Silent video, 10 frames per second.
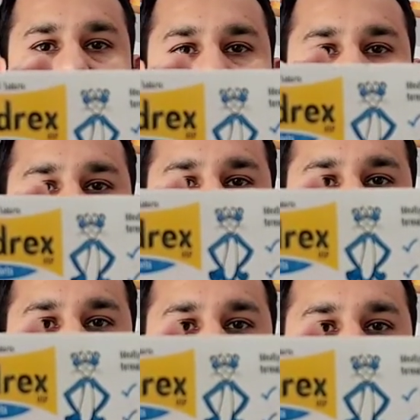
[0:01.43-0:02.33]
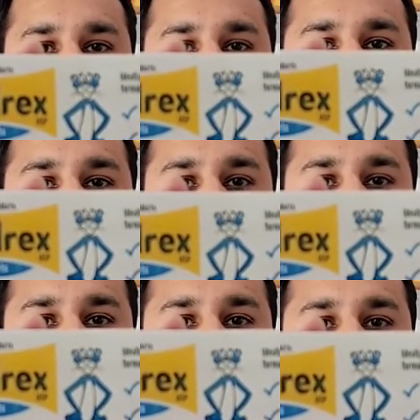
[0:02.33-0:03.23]
Hi friends, I've brought in a video
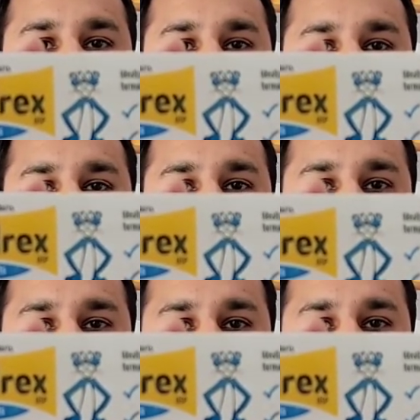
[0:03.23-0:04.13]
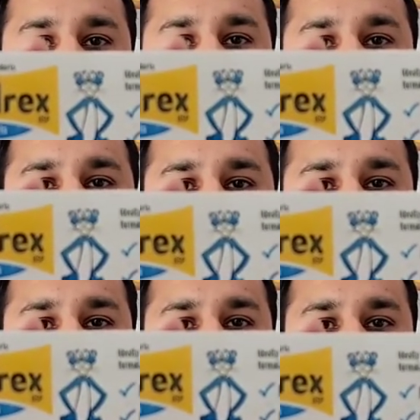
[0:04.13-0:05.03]
for you. This video is going to be on Coldrex
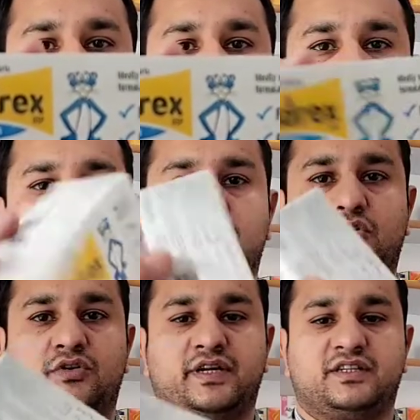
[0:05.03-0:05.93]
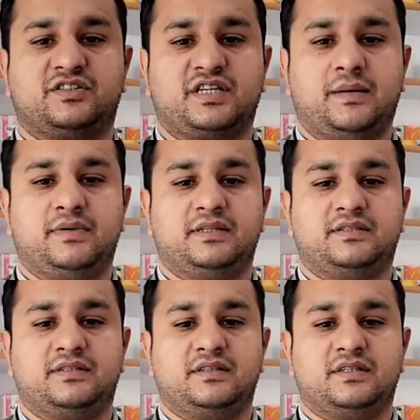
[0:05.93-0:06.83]
tablets. Coldrex
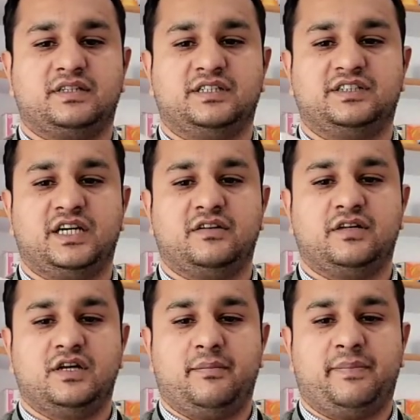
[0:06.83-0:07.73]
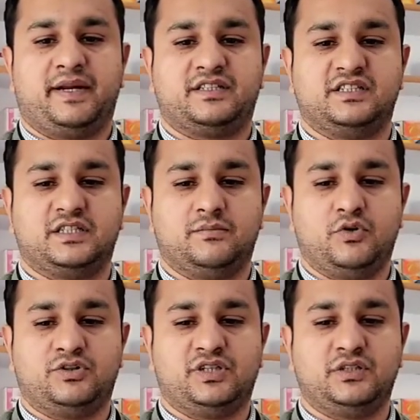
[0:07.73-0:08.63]
tablets contain
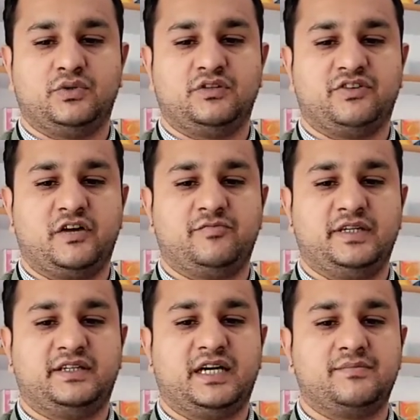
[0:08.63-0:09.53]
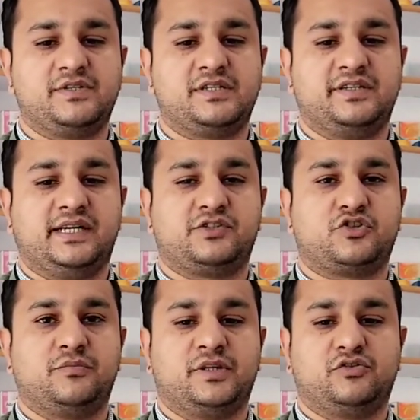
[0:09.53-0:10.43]
paracetamol 325 milligrams,
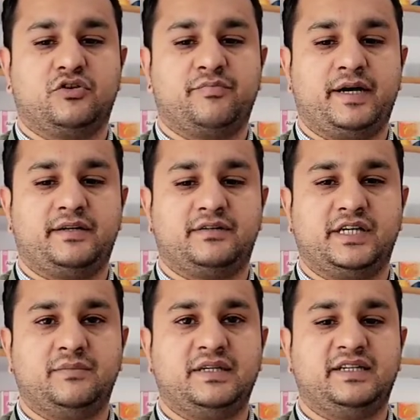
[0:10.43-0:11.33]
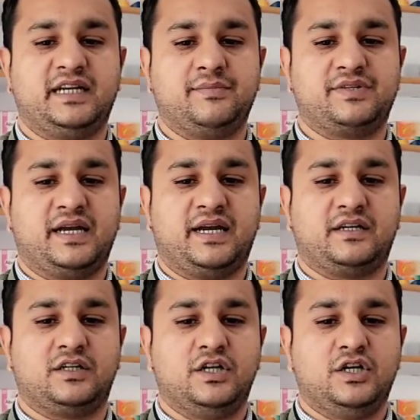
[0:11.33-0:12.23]
dextromethorphan 10 milligrams,
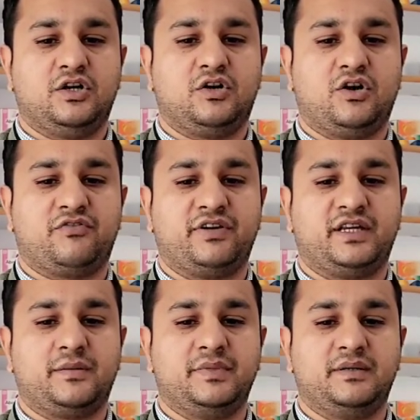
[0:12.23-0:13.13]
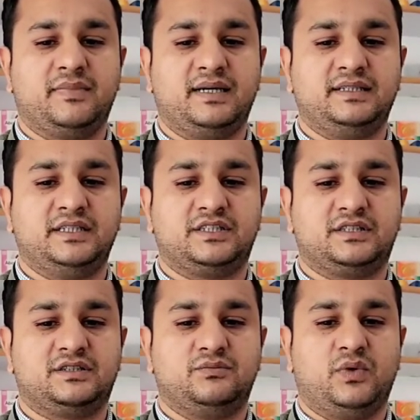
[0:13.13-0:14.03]
and chlorpheniramine
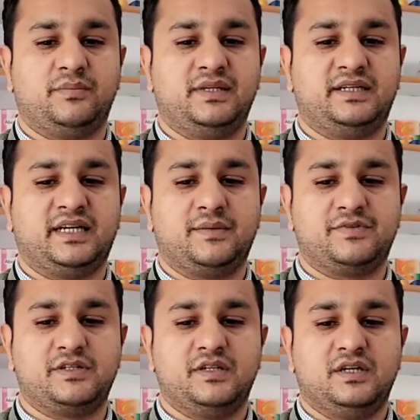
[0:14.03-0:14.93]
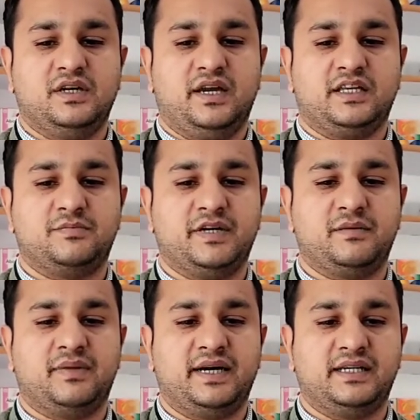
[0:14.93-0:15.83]
maleate 1 milligrams. It's
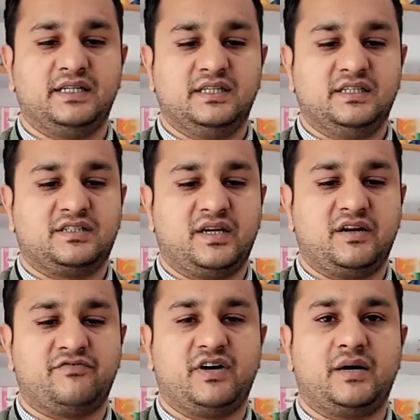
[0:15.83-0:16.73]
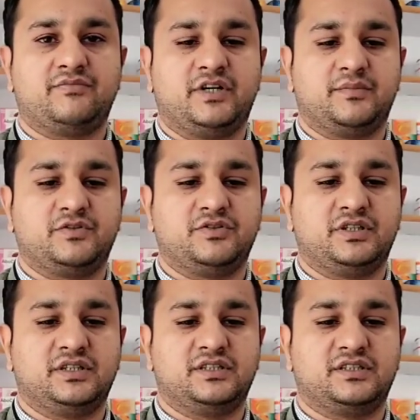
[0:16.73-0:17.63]
made by Stand Farm
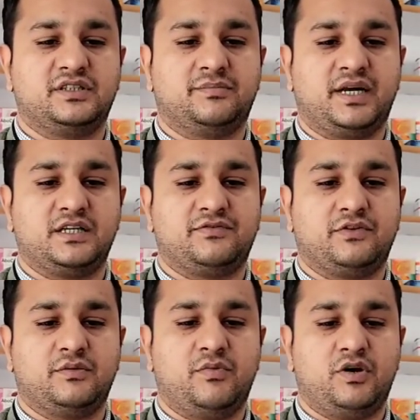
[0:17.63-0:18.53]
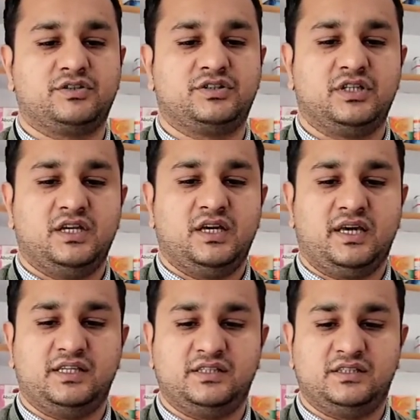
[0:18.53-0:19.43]
Pharmaceuticals. The price for the box
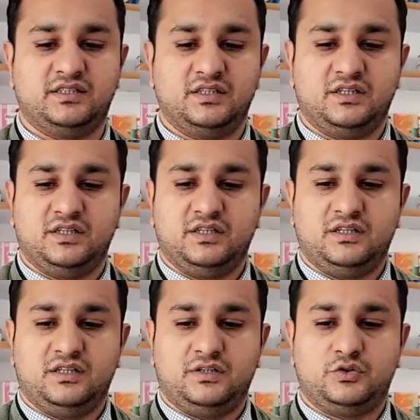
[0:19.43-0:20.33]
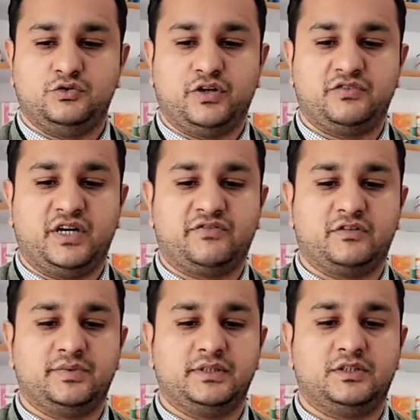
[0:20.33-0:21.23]
is 245
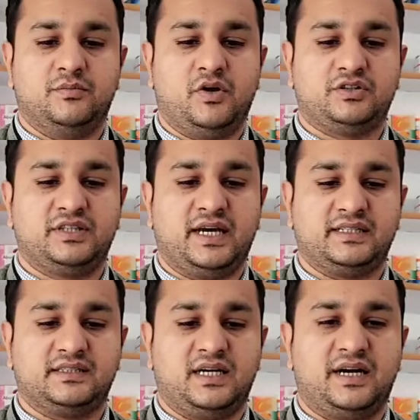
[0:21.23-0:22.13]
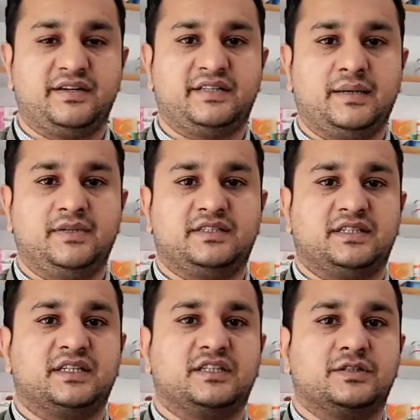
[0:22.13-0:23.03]
rupees. The box has 100 tablets
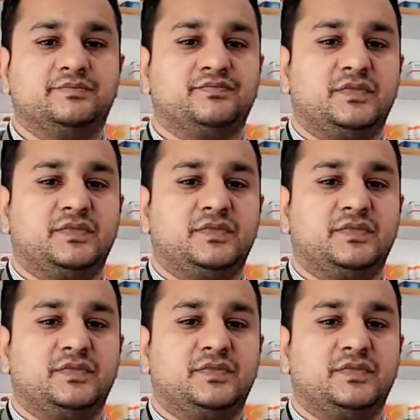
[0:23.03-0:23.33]
in it.